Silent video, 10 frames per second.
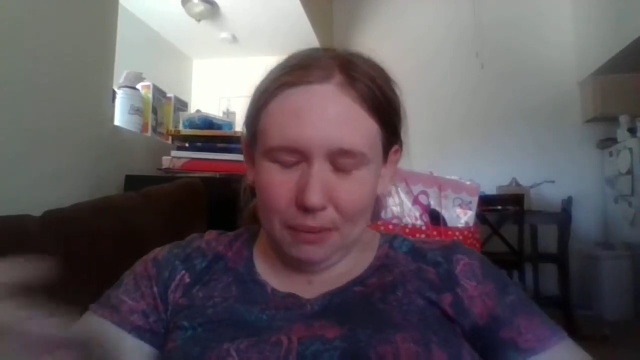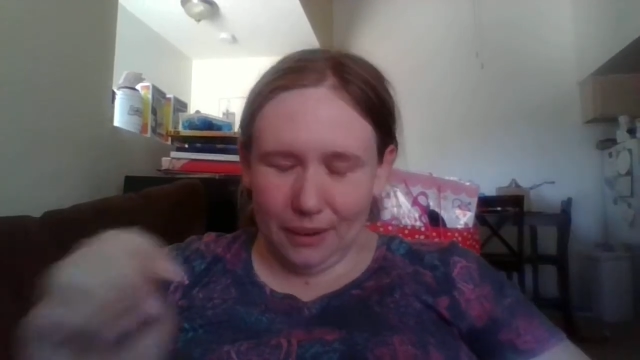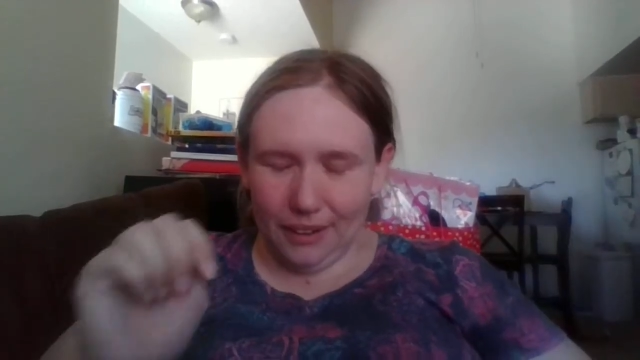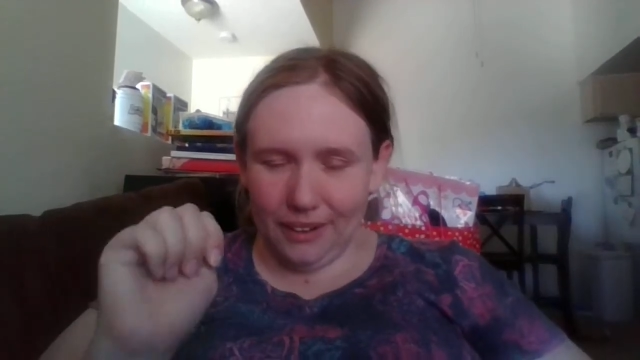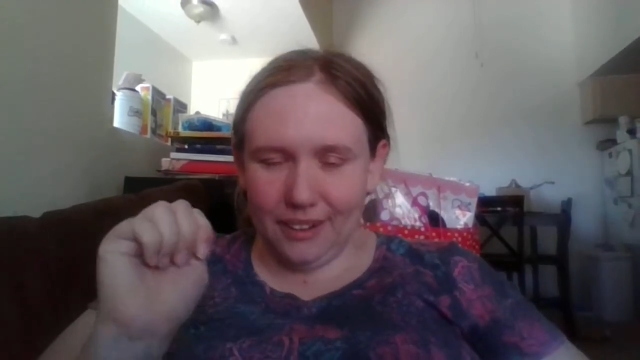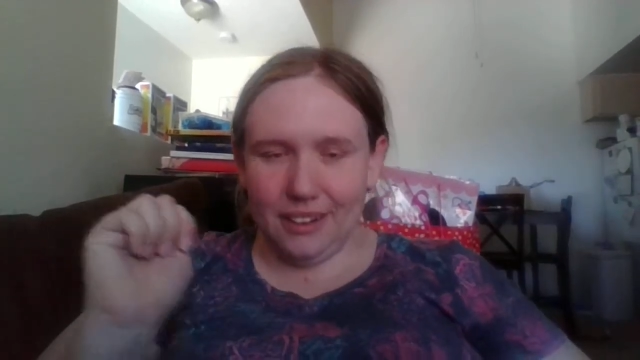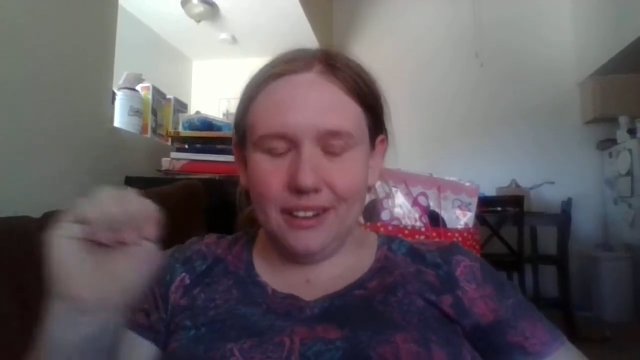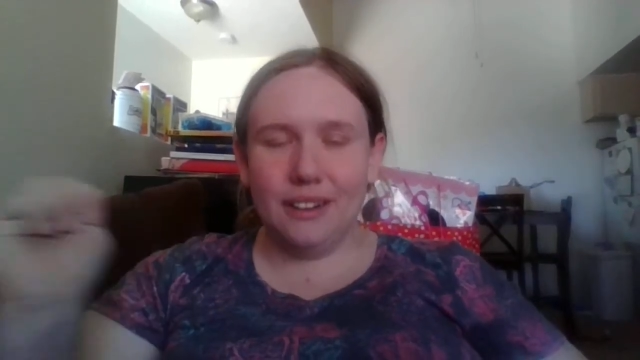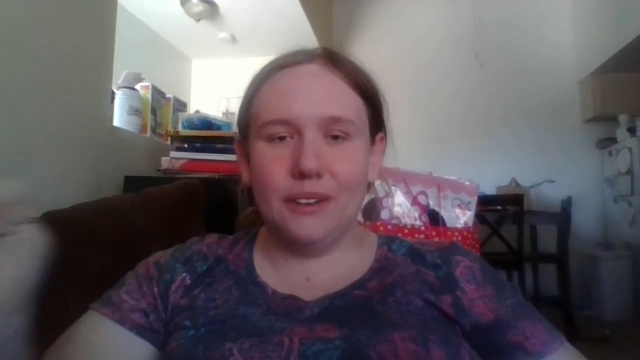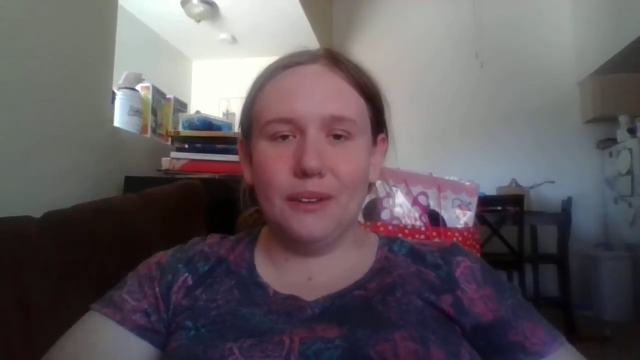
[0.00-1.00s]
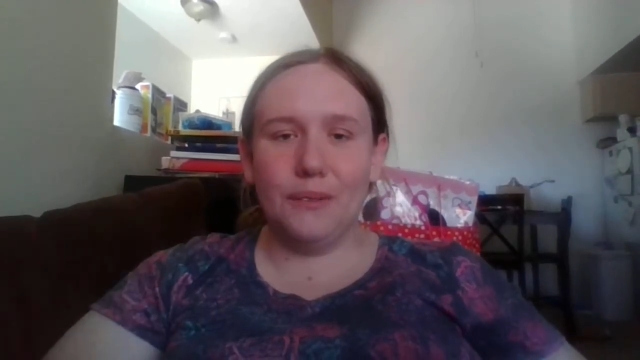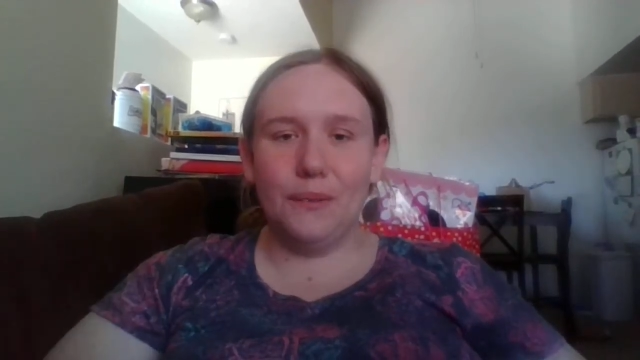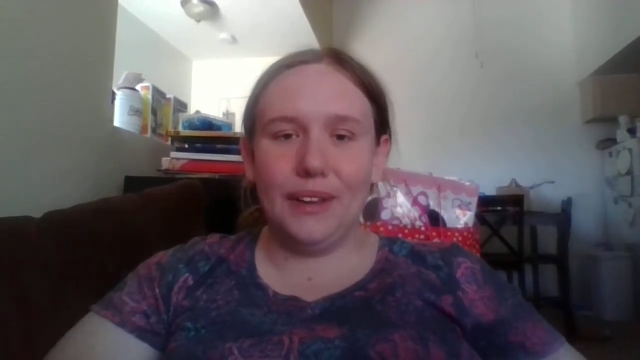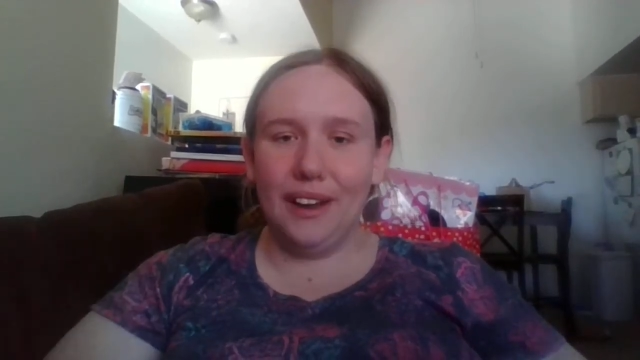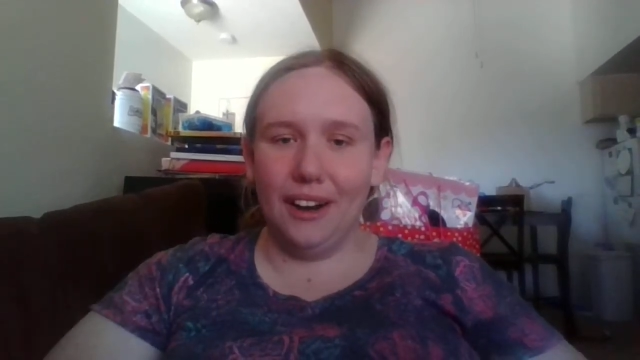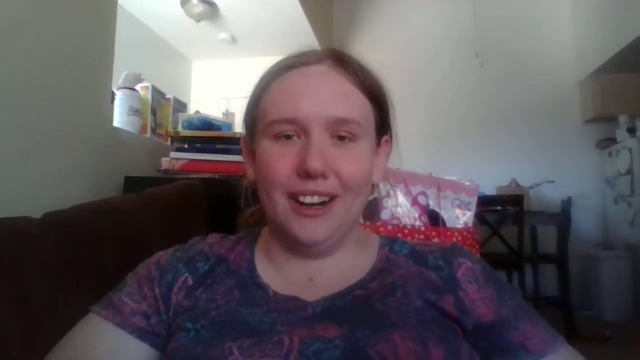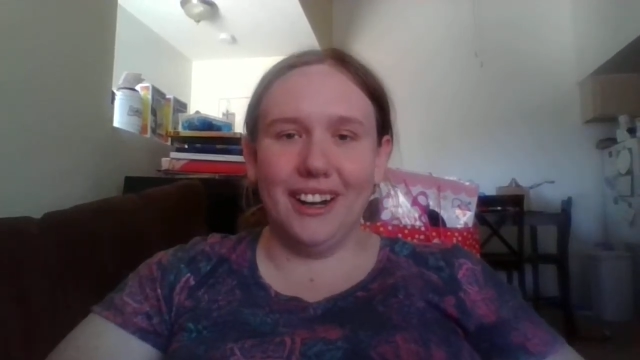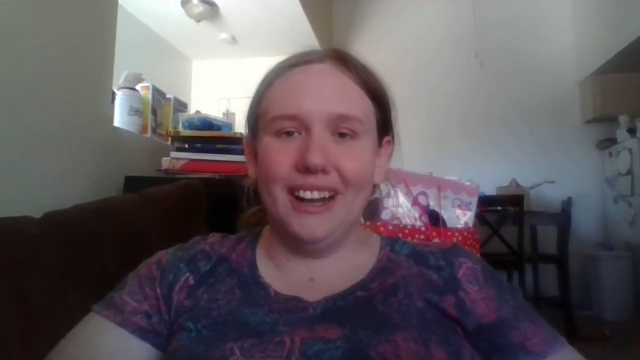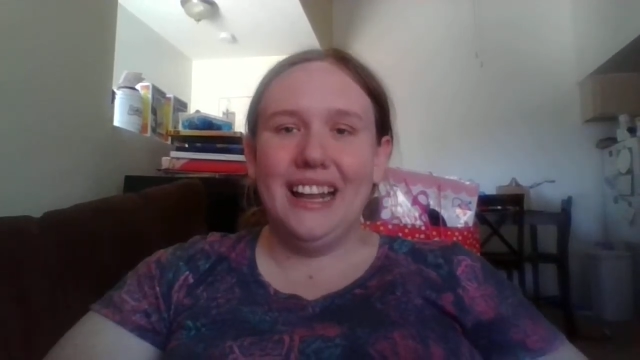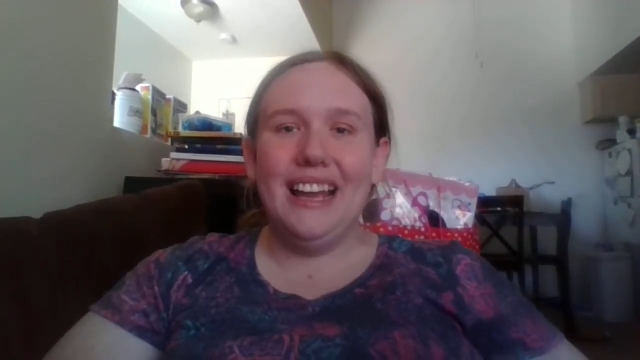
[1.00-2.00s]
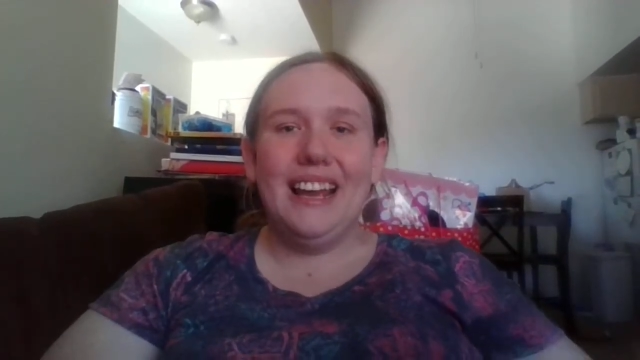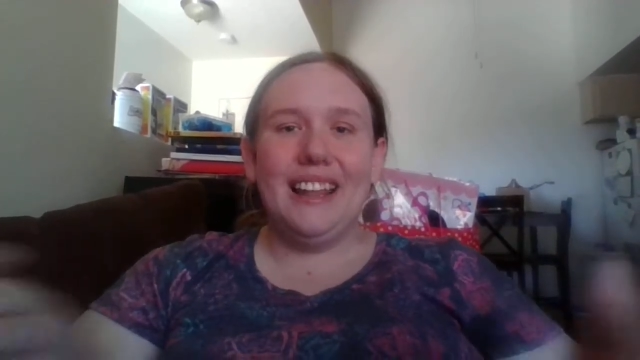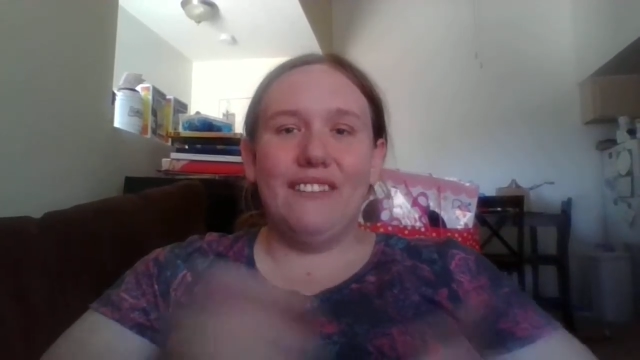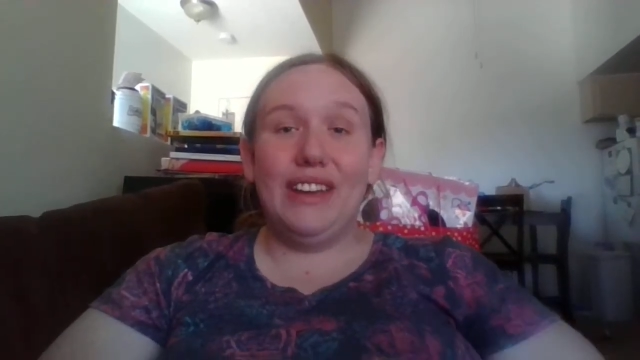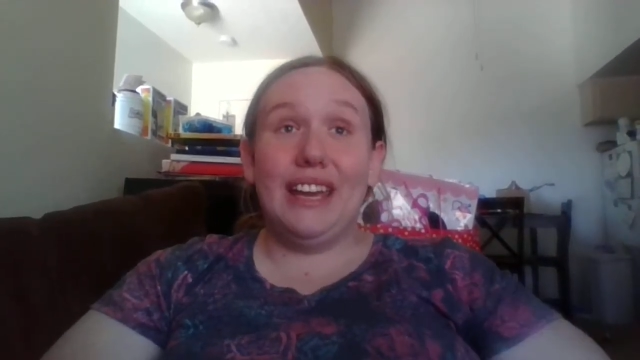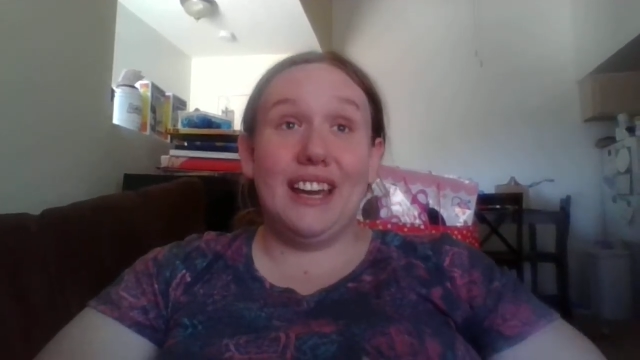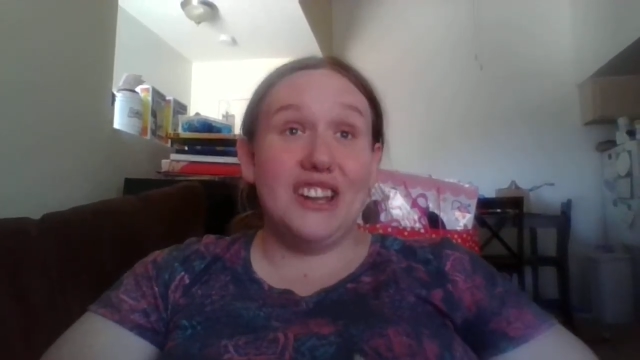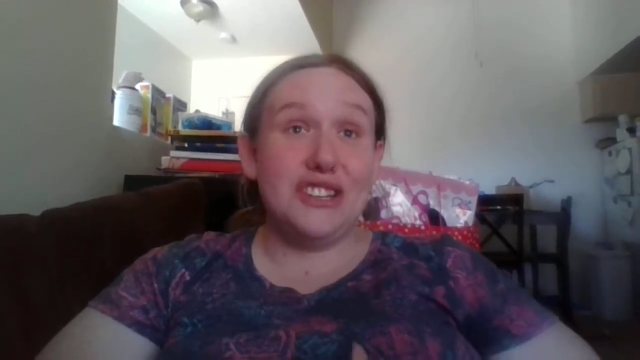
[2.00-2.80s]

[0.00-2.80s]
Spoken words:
apart we are, that we can't